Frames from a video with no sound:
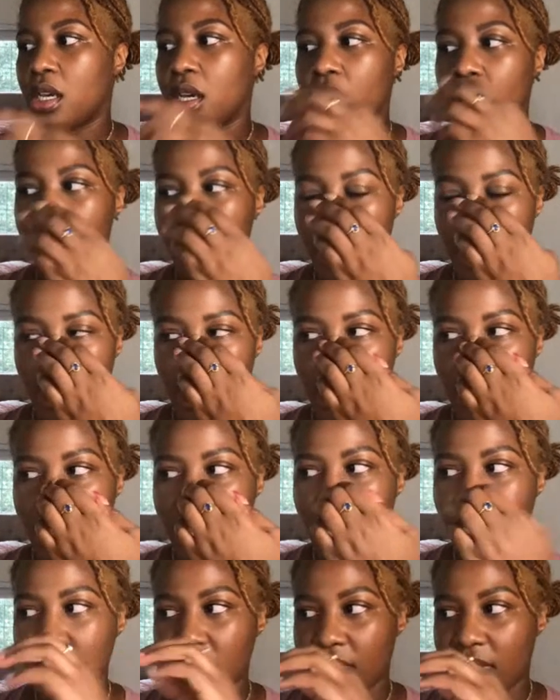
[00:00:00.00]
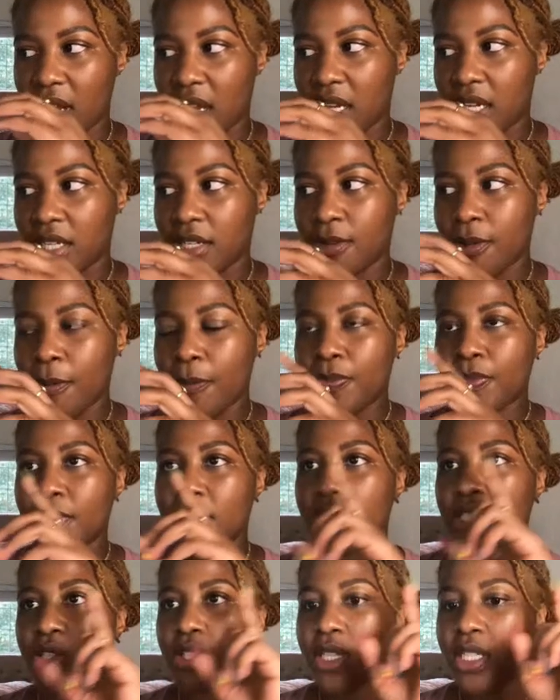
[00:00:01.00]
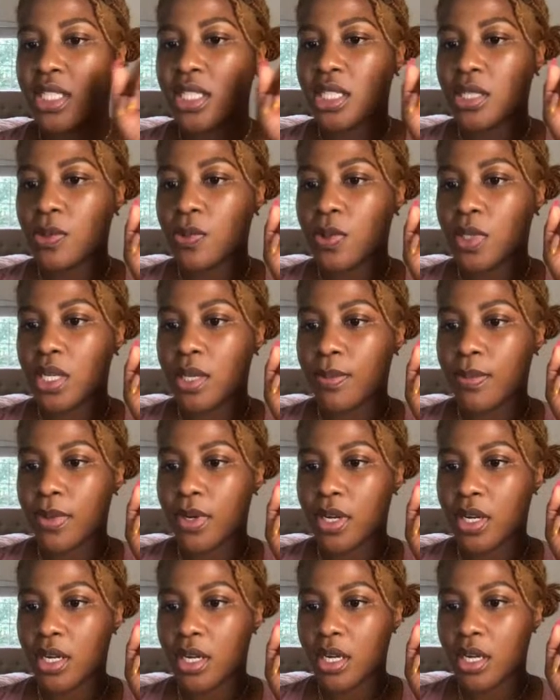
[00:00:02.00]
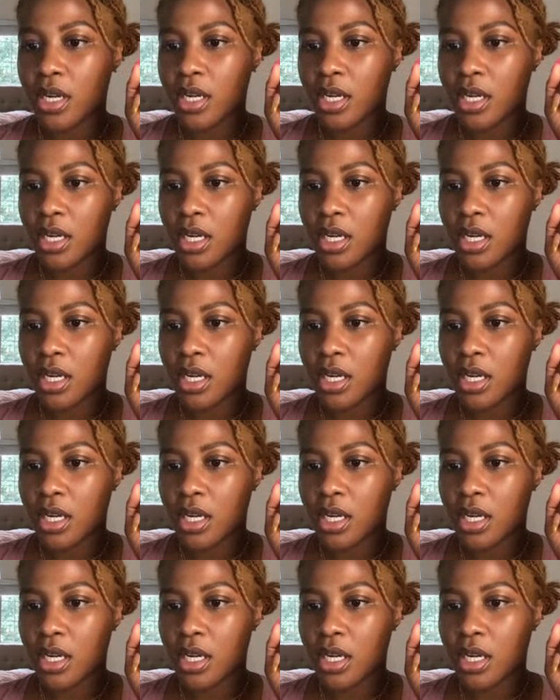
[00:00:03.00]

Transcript: Okay, that's fine. So let's see what number.